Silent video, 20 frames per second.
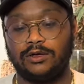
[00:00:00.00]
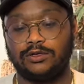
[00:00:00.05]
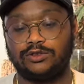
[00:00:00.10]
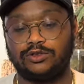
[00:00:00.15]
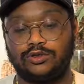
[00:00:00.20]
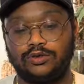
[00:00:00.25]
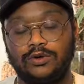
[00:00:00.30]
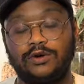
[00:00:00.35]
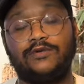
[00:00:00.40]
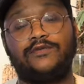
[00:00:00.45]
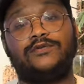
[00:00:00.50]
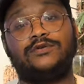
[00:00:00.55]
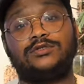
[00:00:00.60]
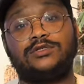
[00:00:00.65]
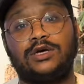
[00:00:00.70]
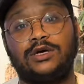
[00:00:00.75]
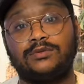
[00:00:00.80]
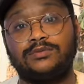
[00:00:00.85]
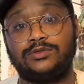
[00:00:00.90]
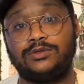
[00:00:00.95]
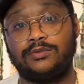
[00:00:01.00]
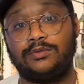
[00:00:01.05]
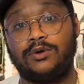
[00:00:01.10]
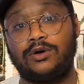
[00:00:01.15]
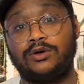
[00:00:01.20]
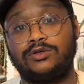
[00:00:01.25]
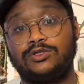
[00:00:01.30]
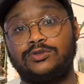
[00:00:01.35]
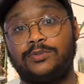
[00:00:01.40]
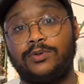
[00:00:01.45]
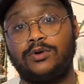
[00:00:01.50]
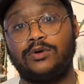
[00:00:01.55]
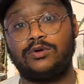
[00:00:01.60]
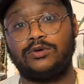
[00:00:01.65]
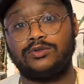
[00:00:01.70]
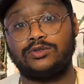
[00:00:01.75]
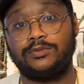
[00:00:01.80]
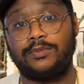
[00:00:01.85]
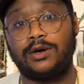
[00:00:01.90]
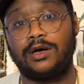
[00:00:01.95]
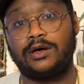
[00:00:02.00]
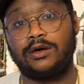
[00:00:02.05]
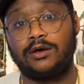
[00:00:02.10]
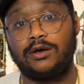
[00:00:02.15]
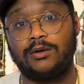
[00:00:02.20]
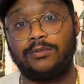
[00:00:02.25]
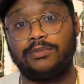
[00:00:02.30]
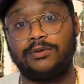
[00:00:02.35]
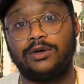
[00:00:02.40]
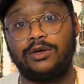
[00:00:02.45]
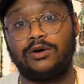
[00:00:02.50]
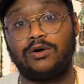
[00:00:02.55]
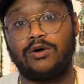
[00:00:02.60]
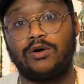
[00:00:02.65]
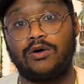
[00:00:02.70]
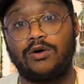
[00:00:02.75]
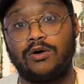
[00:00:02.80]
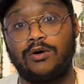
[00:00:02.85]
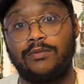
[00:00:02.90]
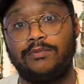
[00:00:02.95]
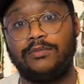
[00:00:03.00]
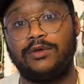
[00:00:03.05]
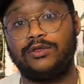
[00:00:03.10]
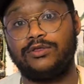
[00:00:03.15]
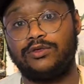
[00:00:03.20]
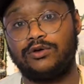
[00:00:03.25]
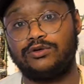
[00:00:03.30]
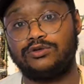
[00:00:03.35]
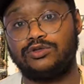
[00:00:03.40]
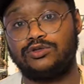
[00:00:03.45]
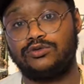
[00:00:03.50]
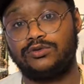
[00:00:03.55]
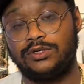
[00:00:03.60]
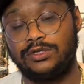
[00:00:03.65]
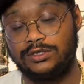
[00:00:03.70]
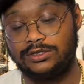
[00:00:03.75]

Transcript: two different types of moss poles by a company called Mythos 3